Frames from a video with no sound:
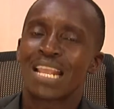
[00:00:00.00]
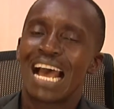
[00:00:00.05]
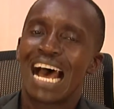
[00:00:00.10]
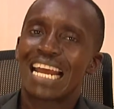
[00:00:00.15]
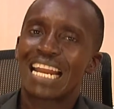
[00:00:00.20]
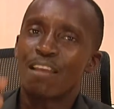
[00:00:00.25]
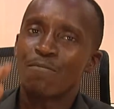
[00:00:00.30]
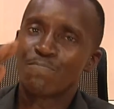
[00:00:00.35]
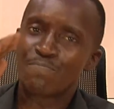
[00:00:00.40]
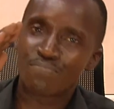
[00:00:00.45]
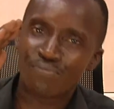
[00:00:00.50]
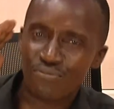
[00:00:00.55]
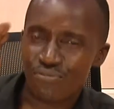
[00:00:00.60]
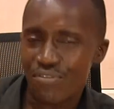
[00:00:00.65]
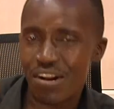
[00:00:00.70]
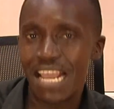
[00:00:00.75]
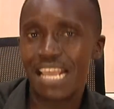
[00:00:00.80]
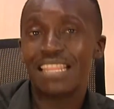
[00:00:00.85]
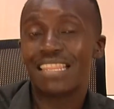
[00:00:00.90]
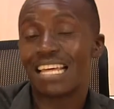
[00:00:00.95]
And I
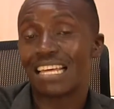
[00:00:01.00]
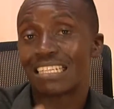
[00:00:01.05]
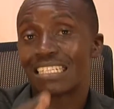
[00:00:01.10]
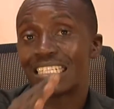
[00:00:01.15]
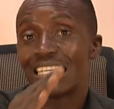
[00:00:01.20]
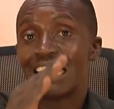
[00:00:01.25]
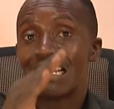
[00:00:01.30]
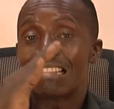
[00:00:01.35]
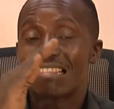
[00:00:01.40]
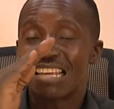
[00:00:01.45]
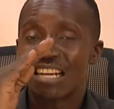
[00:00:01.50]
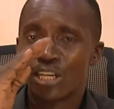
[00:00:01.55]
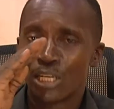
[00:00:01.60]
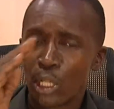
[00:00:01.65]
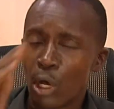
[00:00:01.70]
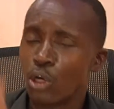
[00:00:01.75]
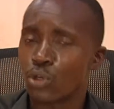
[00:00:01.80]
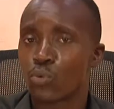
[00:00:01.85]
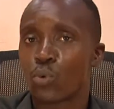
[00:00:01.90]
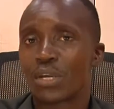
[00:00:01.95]
pray that the
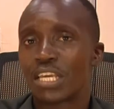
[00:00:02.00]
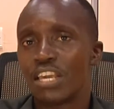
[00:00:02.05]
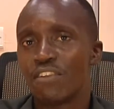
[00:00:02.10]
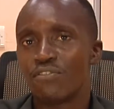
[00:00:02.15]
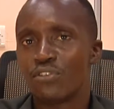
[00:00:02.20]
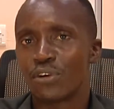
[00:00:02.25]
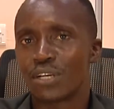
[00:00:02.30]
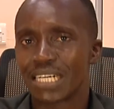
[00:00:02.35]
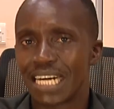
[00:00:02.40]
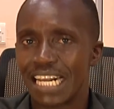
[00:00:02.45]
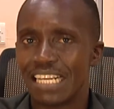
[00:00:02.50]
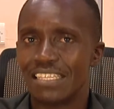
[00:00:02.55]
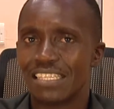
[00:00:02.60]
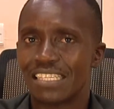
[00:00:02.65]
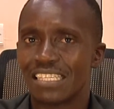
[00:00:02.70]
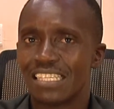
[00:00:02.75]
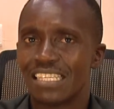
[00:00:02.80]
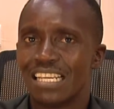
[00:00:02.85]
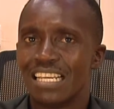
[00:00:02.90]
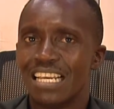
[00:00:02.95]
Lord will give you
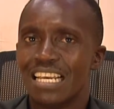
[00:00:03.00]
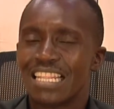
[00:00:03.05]
grace,